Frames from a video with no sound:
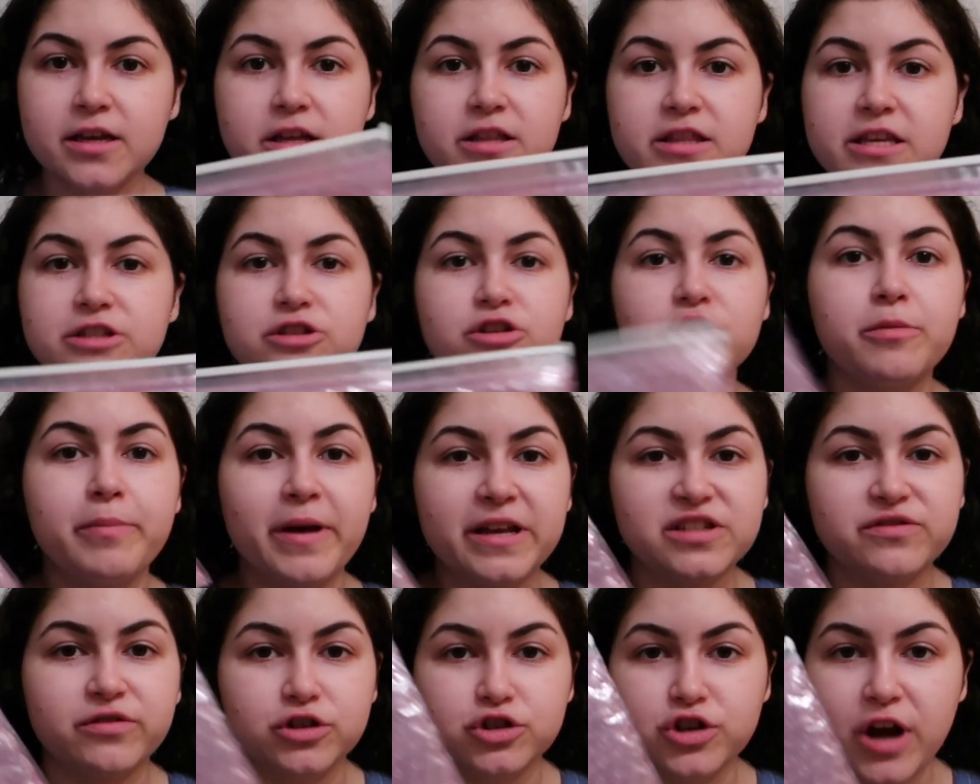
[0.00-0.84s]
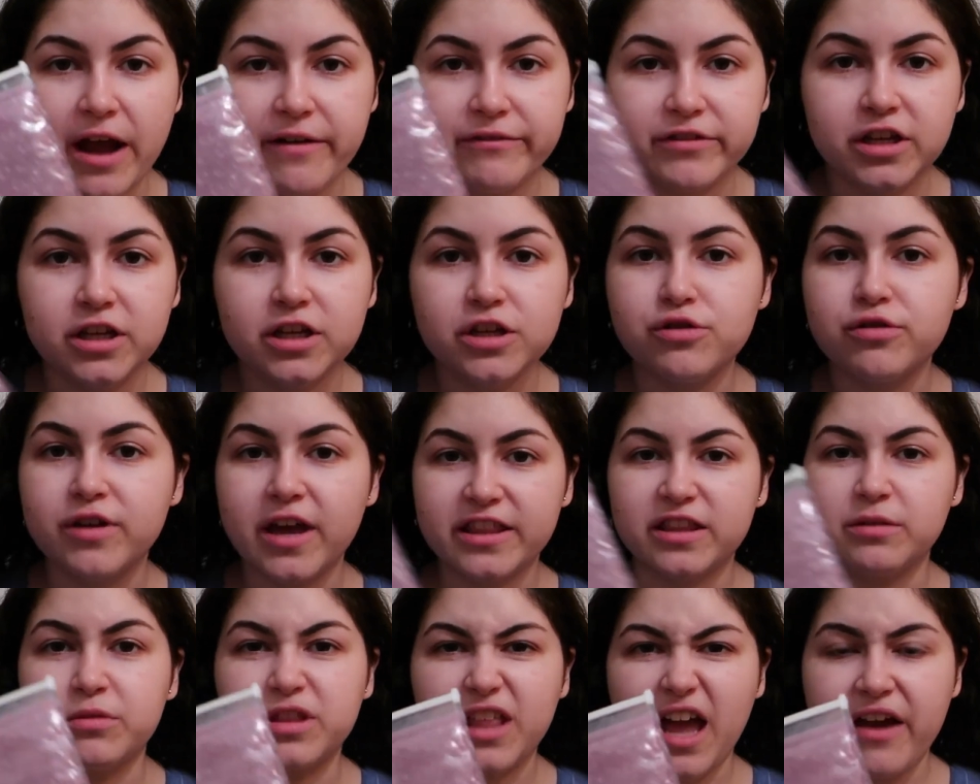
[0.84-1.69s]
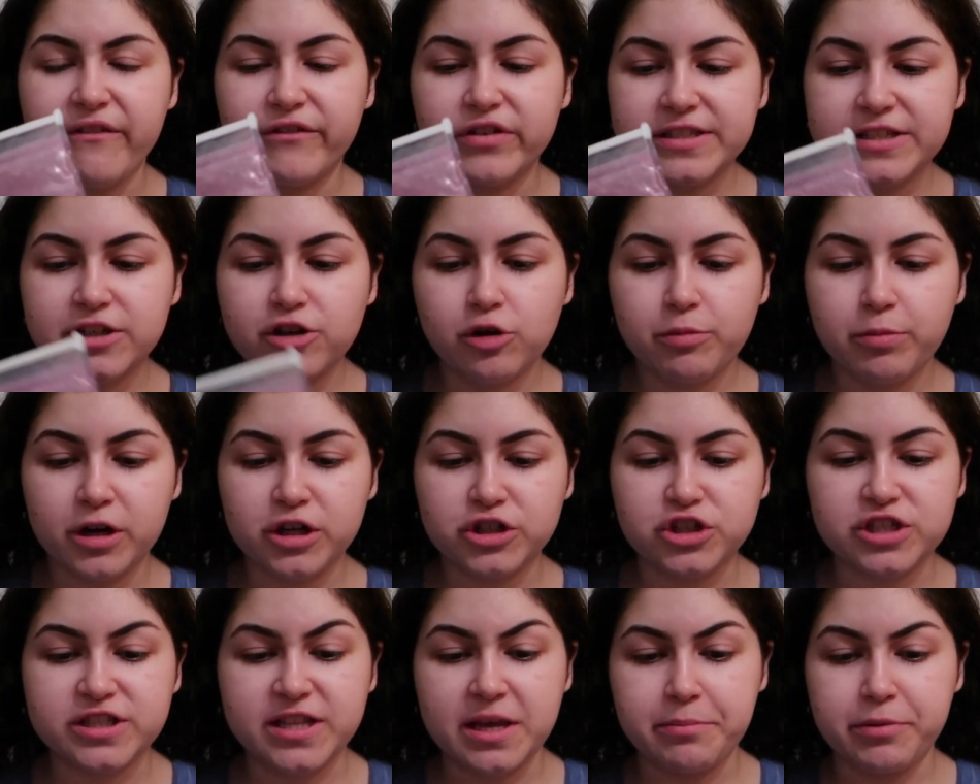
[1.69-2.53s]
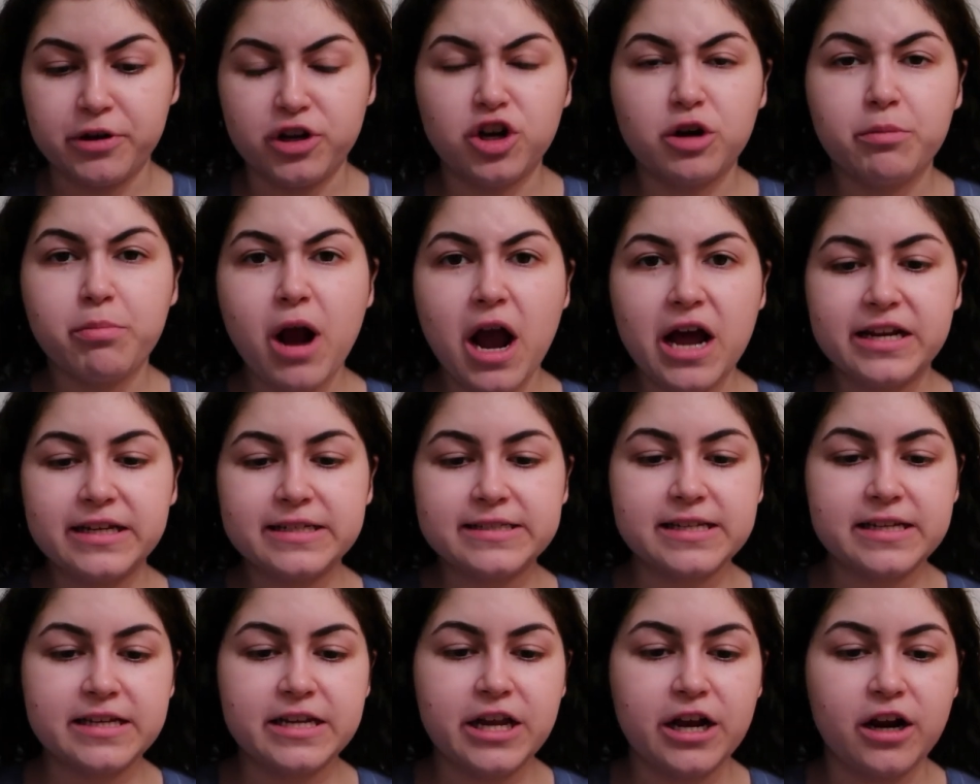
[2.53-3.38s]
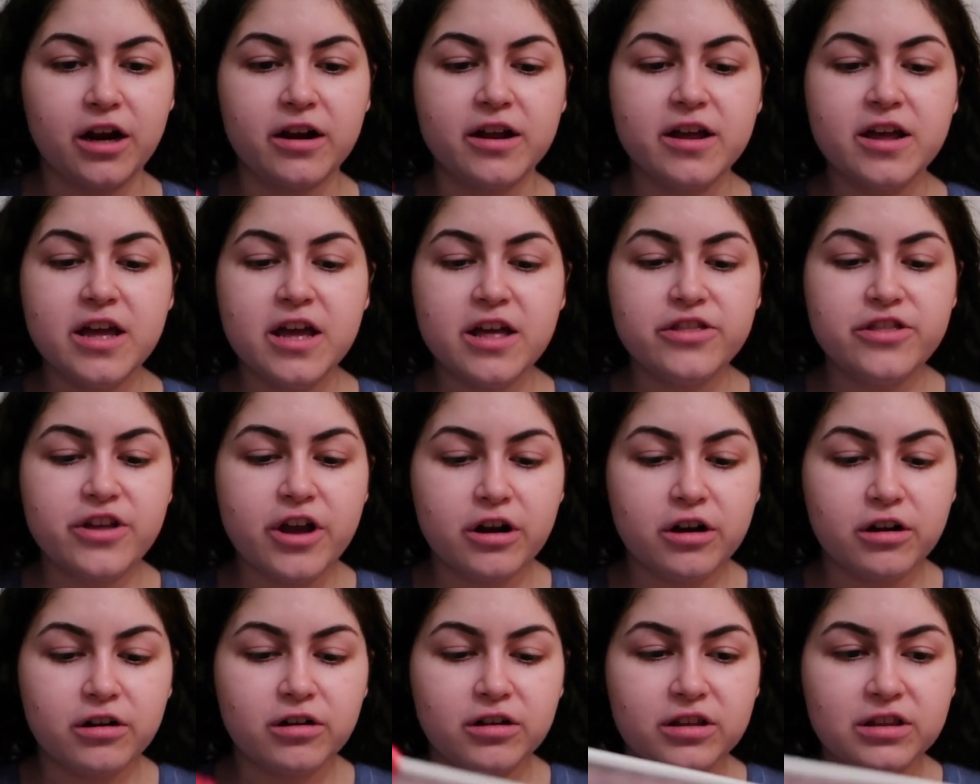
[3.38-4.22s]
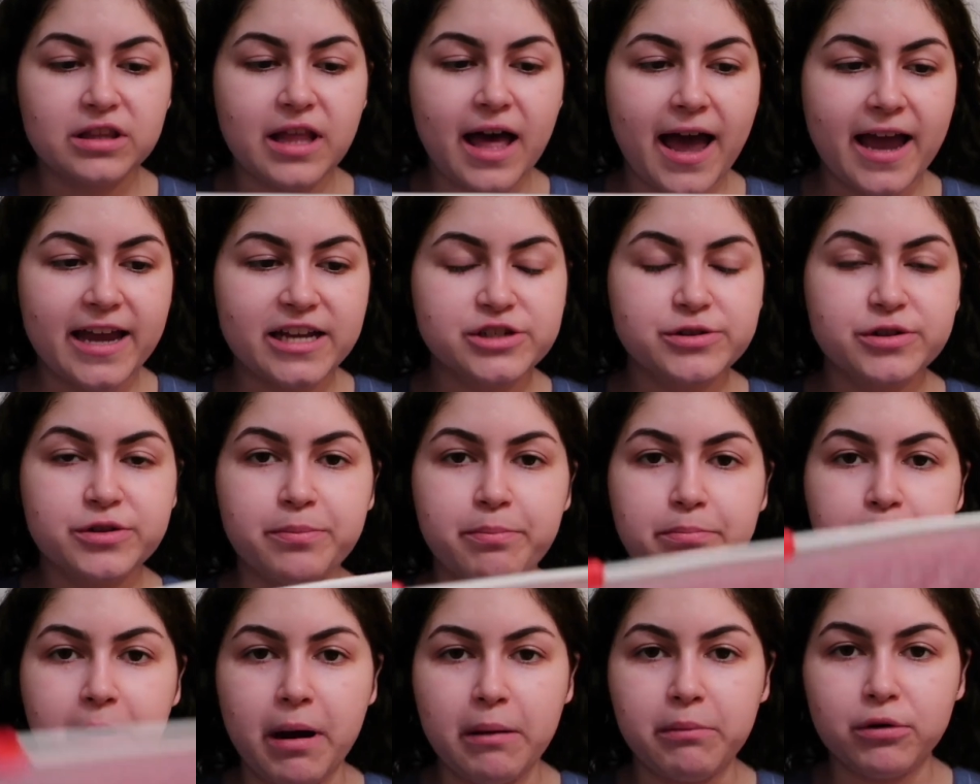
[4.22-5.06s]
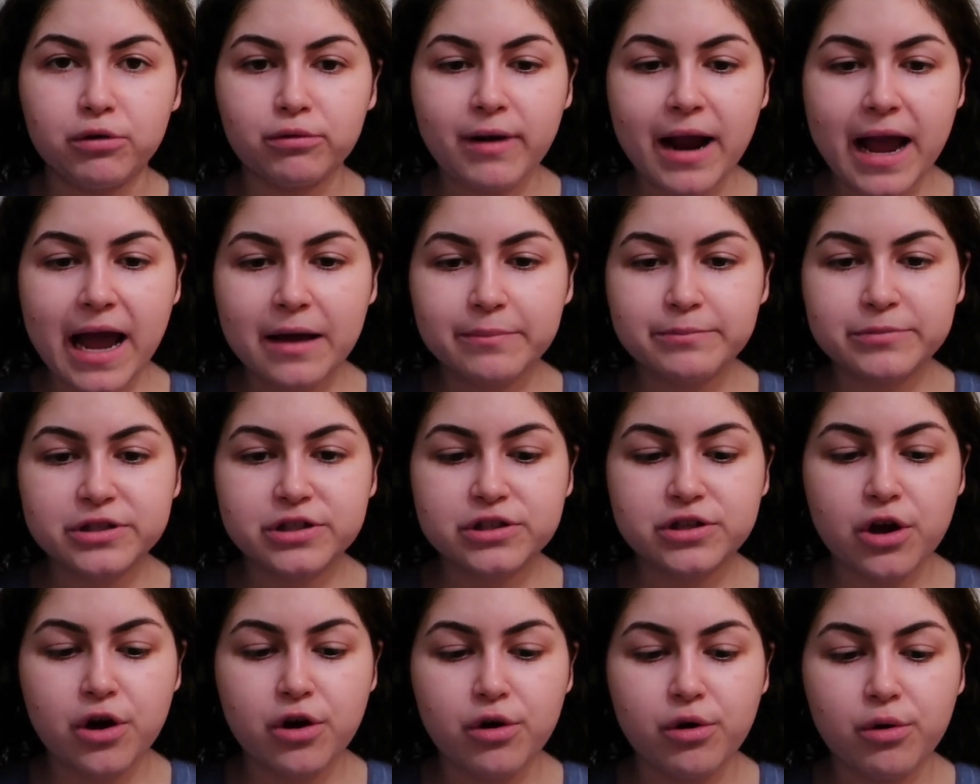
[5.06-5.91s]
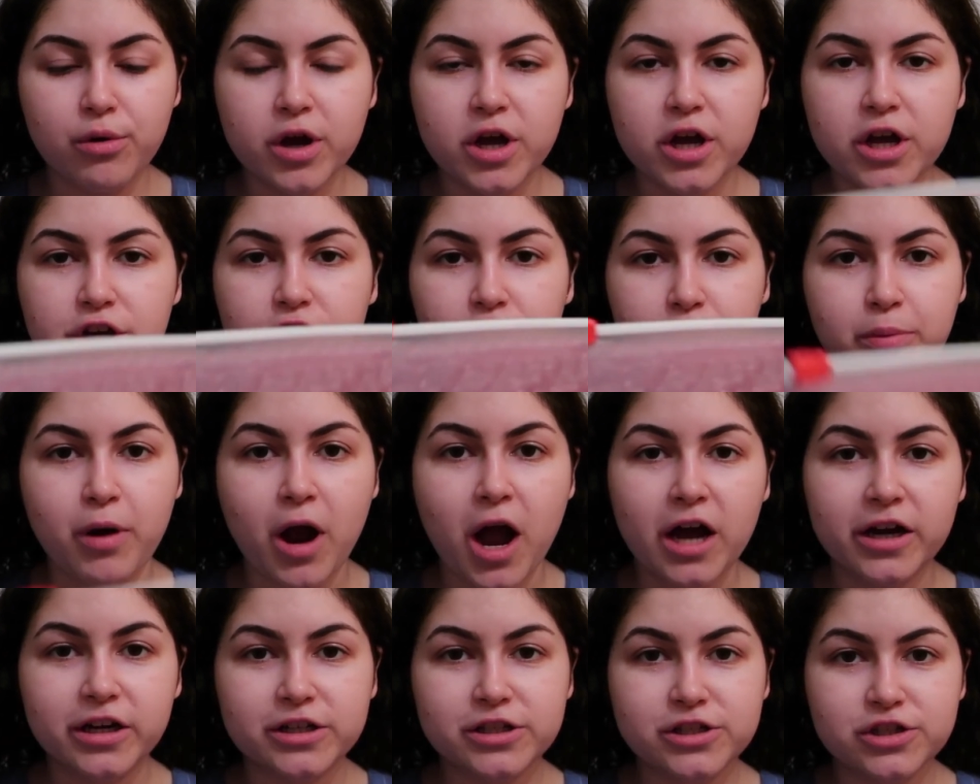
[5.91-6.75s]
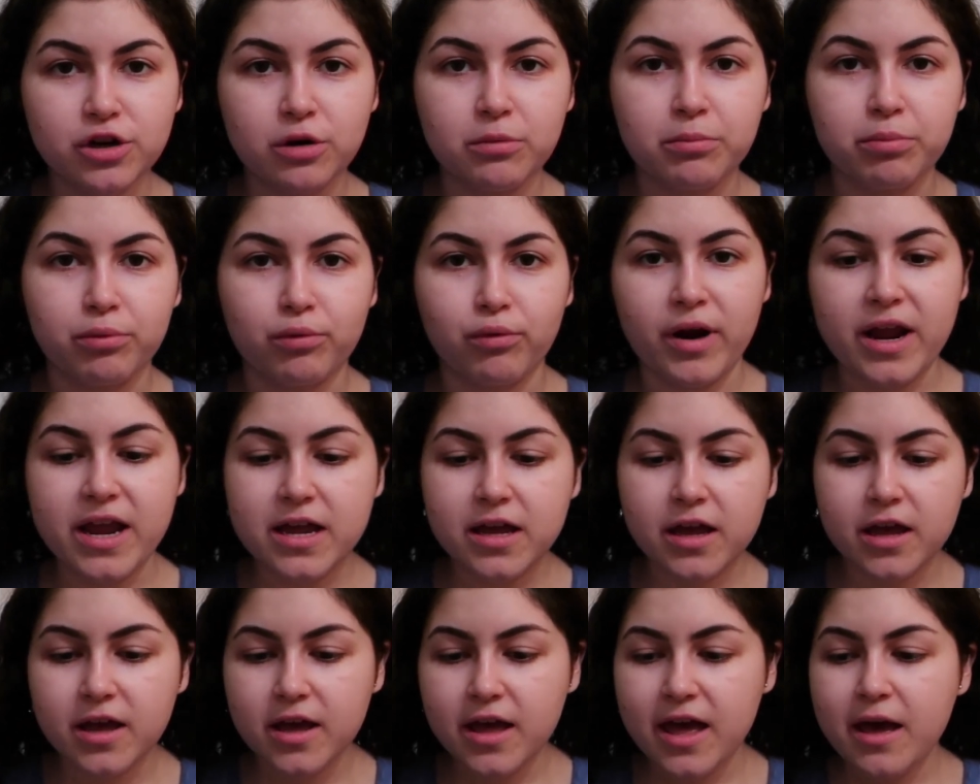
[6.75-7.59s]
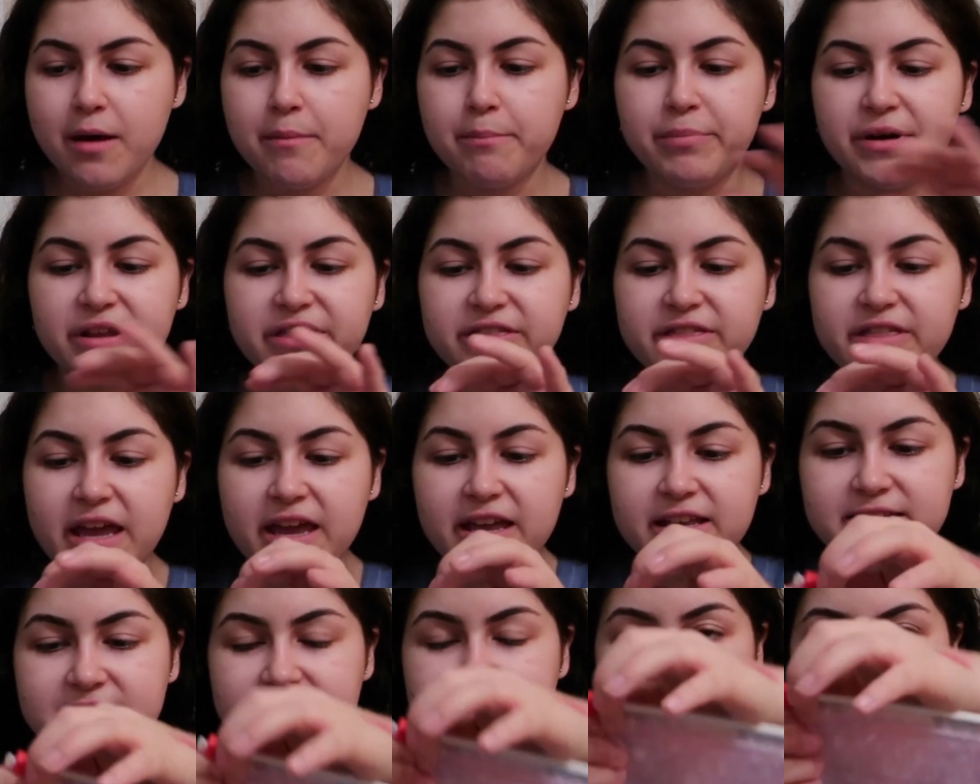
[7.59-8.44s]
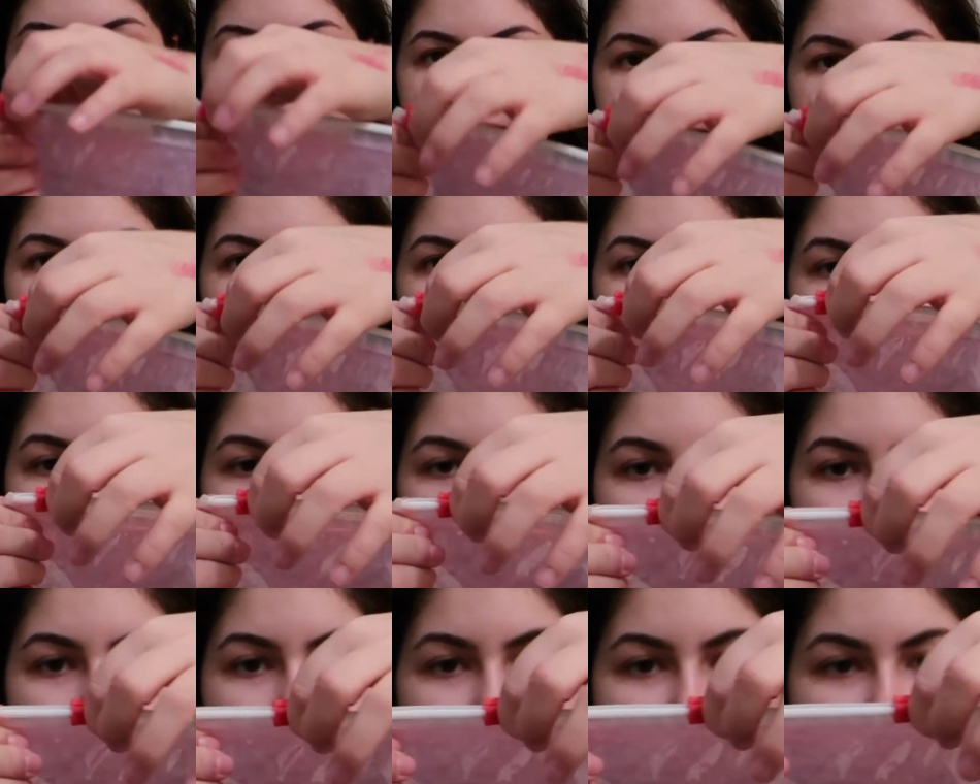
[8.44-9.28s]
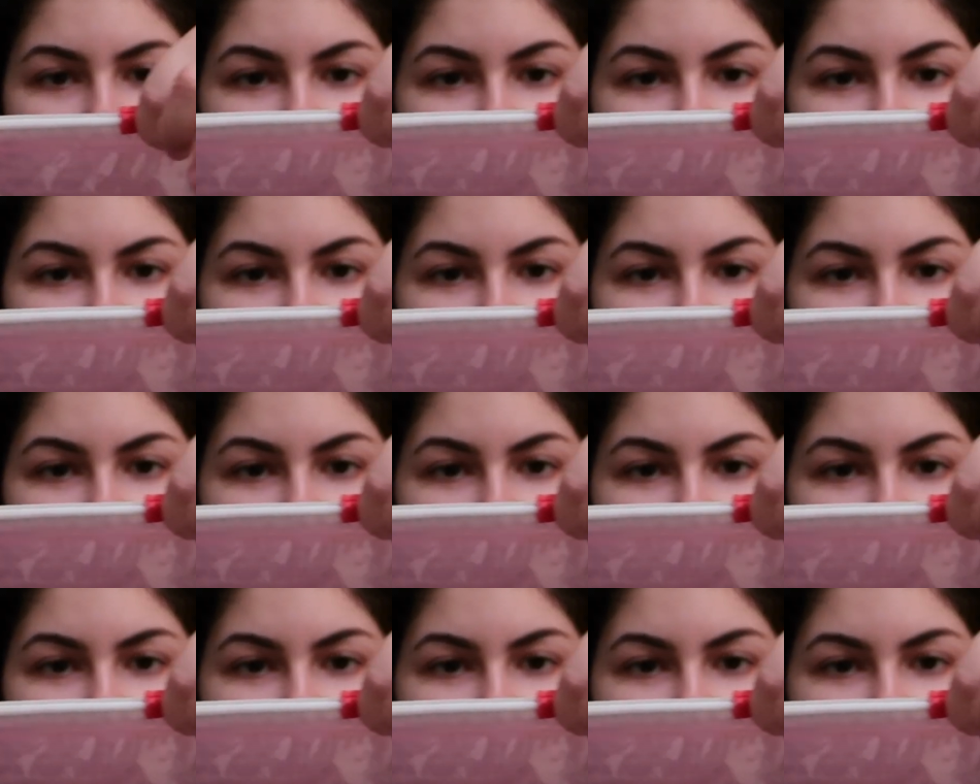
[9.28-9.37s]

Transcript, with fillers: These are the best for traveling. You get them with every single purchase. They put your products in here. They're lined with bubble wrap so your products don't break, but they, they seal.